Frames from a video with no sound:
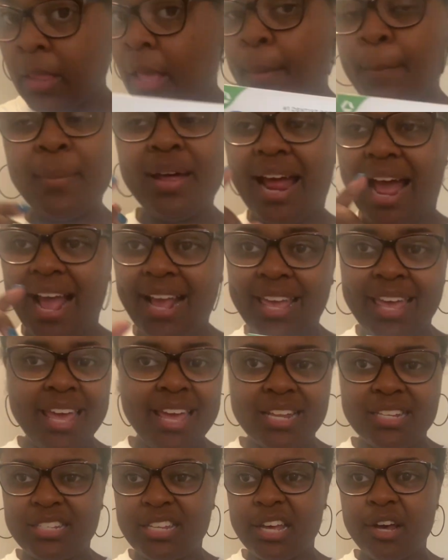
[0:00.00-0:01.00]
but I
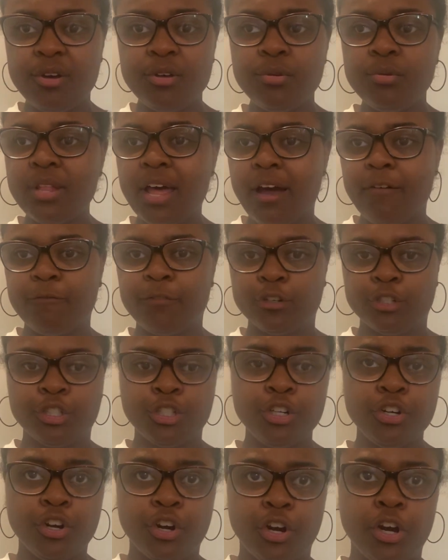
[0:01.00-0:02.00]
can't tell you that for
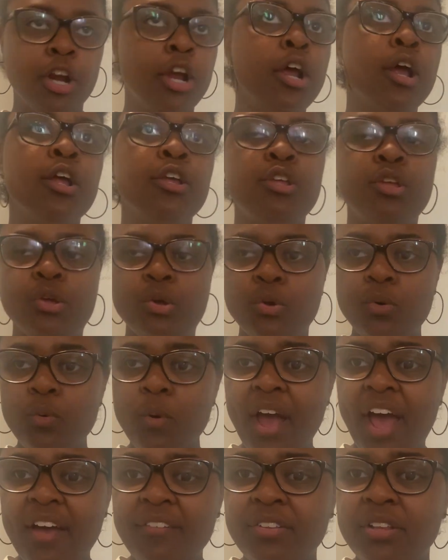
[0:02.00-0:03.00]
sure. You
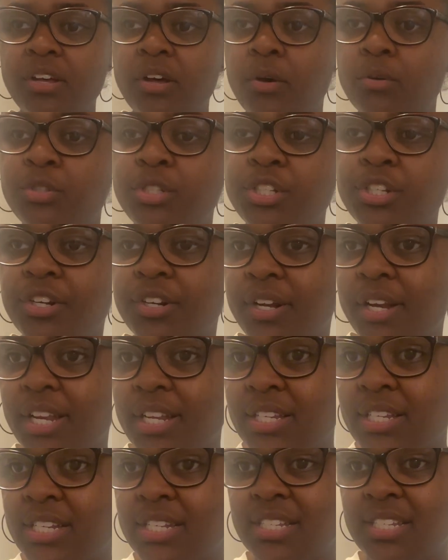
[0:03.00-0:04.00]
have to go to your
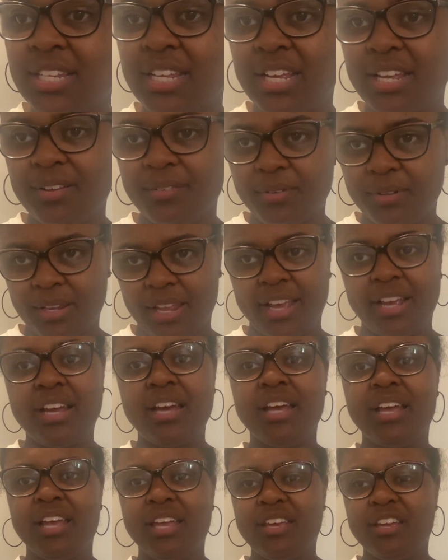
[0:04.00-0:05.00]
dentist
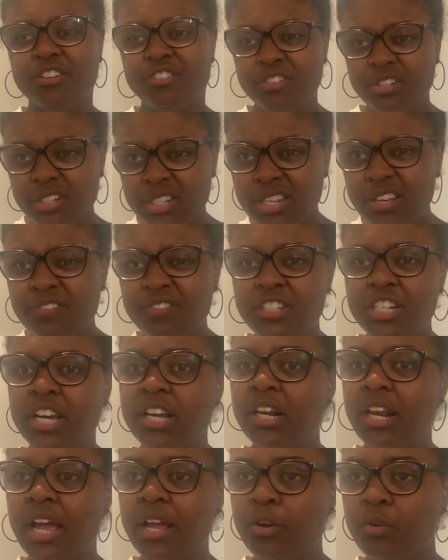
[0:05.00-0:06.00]
and get your teeth
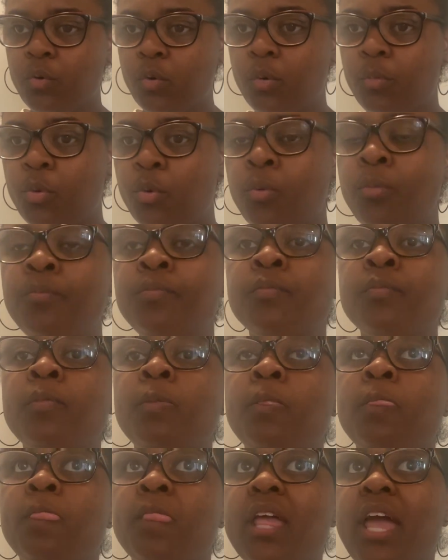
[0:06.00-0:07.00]
checked like normal.
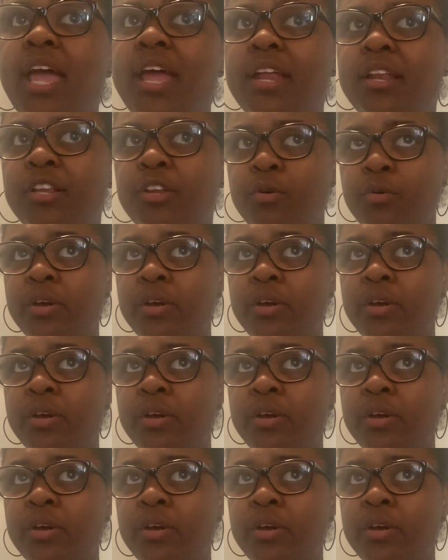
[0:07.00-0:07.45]
And you